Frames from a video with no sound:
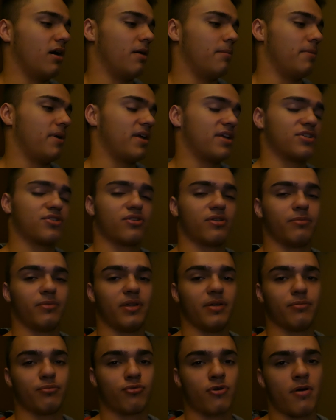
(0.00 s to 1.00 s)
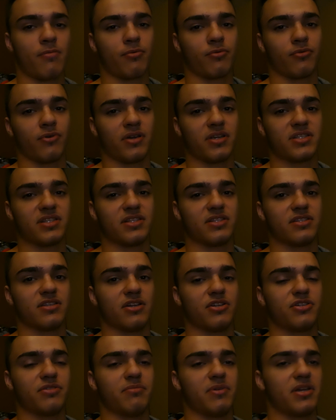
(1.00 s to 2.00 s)
making sure I'm getting proper rest and
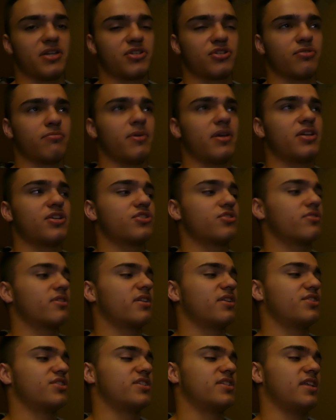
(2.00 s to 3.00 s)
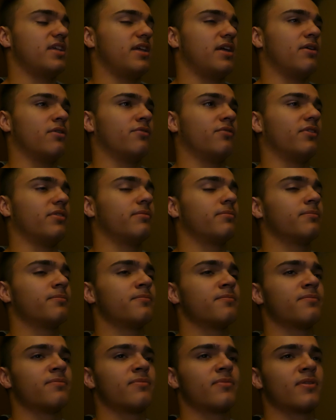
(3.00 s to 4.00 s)
such, and making sure that I just take care of it.
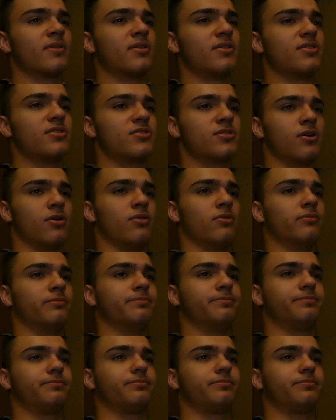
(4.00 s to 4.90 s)
So,